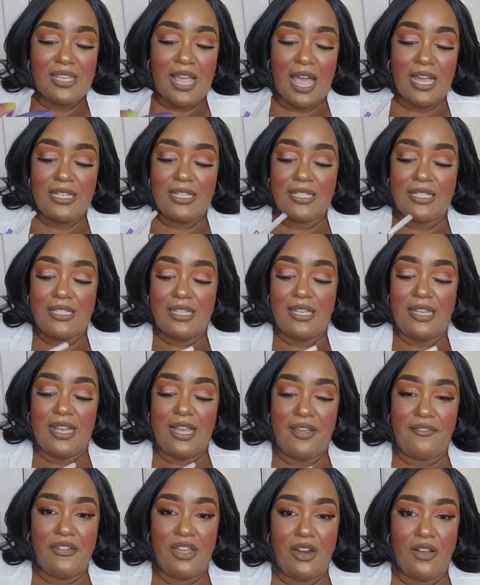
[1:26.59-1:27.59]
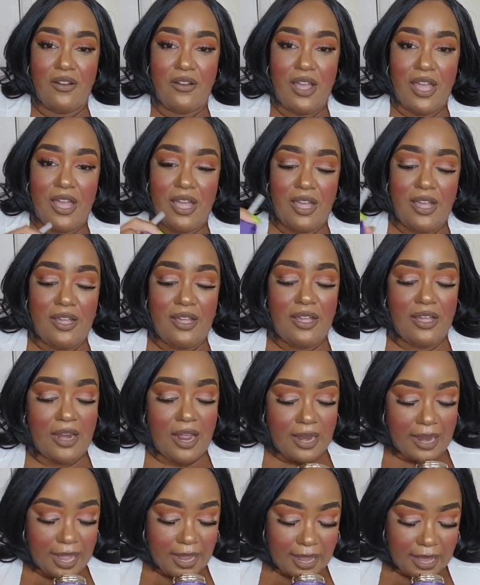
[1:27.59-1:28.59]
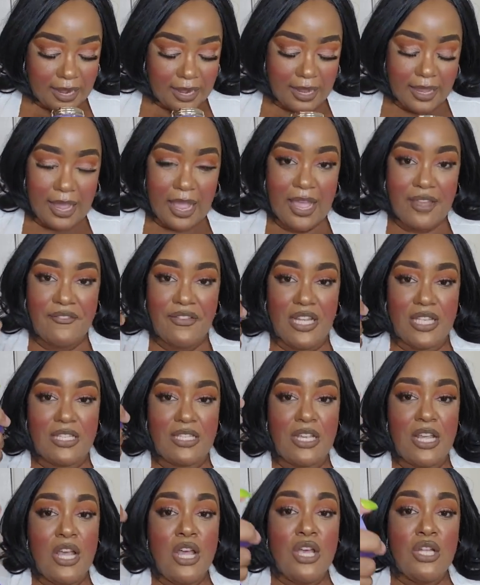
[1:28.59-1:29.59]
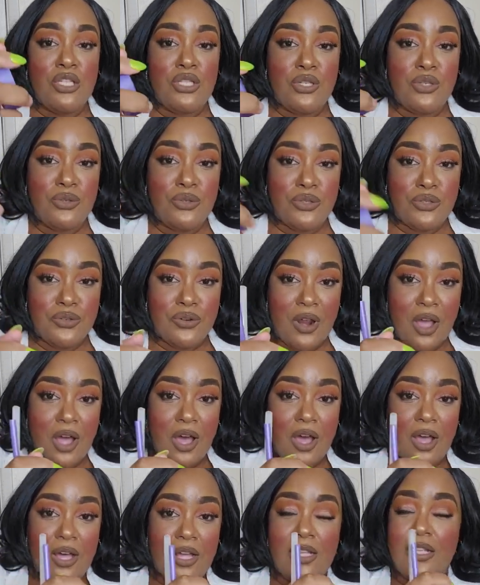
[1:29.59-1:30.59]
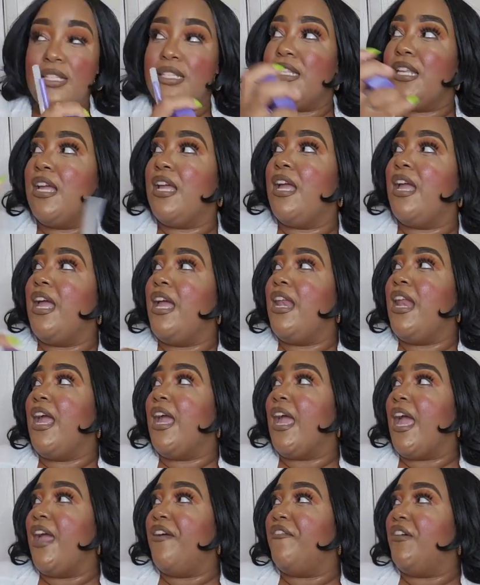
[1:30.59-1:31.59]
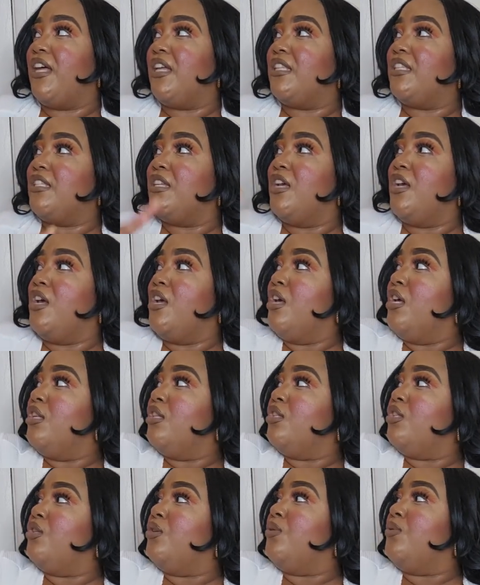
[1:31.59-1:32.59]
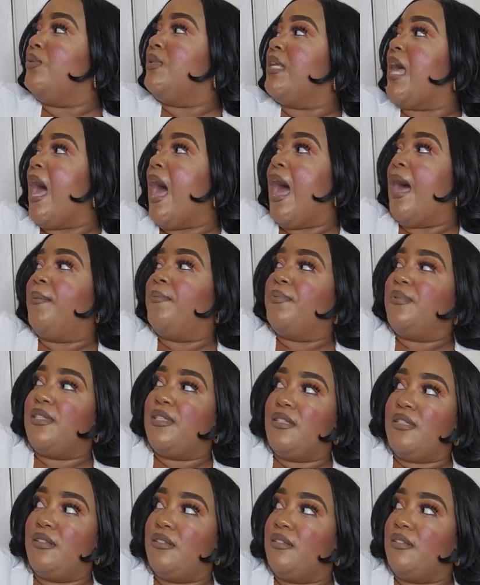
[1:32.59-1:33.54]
I just love it, okay? And I like how they gave us two straws, and they gave us two tops.